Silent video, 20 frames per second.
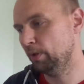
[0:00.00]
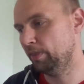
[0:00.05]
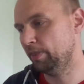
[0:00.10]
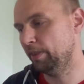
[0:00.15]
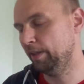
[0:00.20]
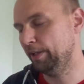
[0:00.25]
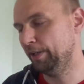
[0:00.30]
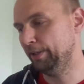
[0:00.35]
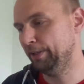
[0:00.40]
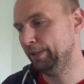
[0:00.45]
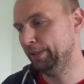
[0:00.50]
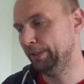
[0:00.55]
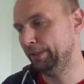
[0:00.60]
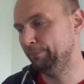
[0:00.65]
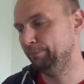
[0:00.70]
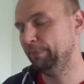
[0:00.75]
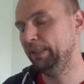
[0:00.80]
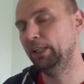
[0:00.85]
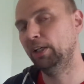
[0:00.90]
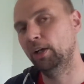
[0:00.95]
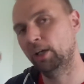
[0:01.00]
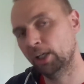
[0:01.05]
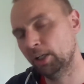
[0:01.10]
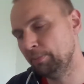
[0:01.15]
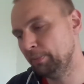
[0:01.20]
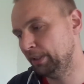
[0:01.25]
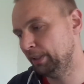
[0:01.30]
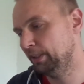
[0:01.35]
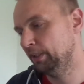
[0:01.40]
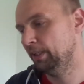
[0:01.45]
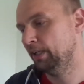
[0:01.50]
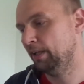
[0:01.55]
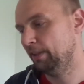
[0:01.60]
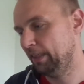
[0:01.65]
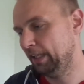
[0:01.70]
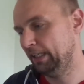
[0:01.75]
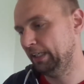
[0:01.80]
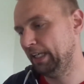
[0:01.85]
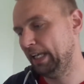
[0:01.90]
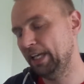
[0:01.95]
the economy
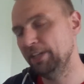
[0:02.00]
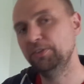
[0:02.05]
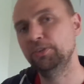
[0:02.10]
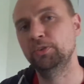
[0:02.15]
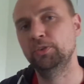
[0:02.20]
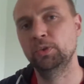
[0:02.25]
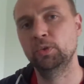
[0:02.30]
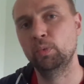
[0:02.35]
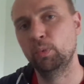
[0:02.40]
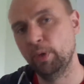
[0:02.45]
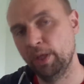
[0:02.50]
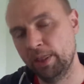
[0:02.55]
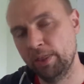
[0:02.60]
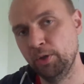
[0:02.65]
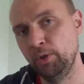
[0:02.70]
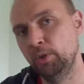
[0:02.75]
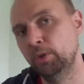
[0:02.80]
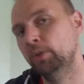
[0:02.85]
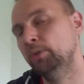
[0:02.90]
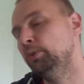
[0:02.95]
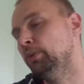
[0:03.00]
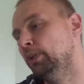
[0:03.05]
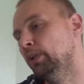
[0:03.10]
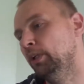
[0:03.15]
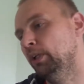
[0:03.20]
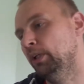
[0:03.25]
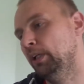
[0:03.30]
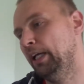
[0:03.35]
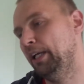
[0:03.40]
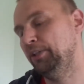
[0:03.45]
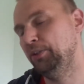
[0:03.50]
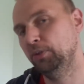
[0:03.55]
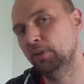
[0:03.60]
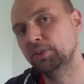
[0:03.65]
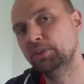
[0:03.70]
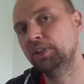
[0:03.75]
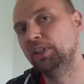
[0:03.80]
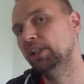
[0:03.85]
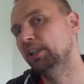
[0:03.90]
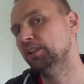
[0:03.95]
than it has to do with you and your
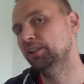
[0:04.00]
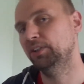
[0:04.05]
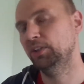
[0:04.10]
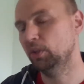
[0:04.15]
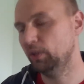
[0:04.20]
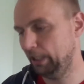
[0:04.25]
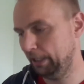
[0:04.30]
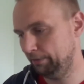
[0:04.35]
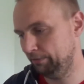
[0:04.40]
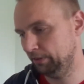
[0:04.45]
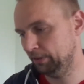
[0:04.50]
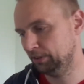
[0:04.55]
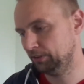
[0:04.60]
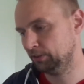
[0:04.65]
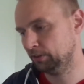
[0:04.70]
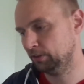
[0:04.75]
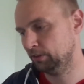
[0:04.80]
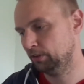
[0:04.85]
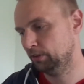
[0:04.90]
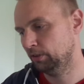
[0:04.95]
skills and your efforts.